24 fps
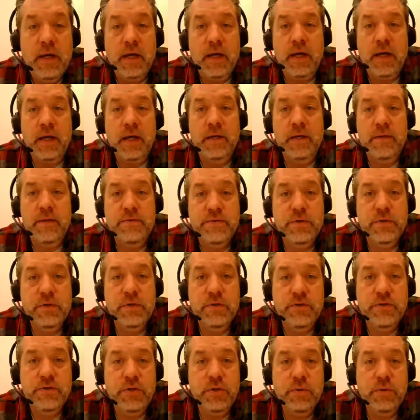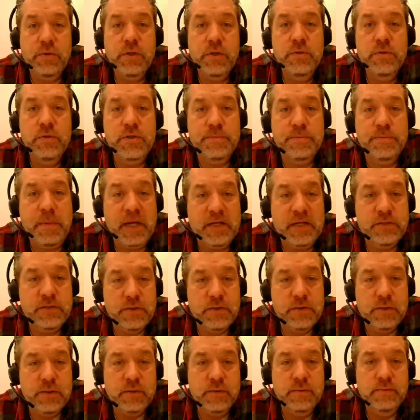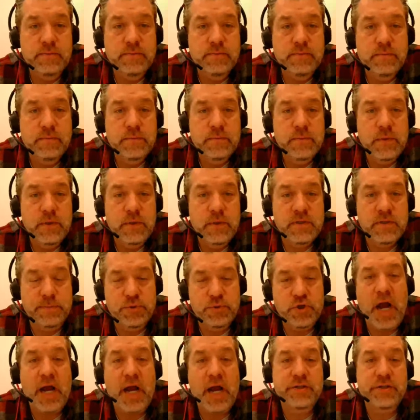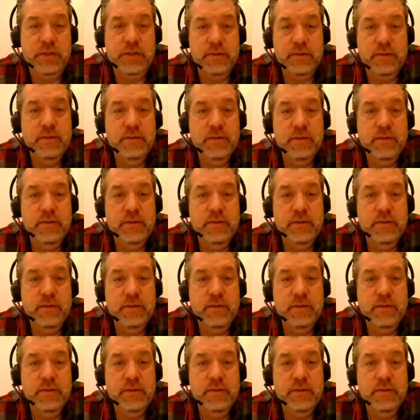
is to use spectral subtraction.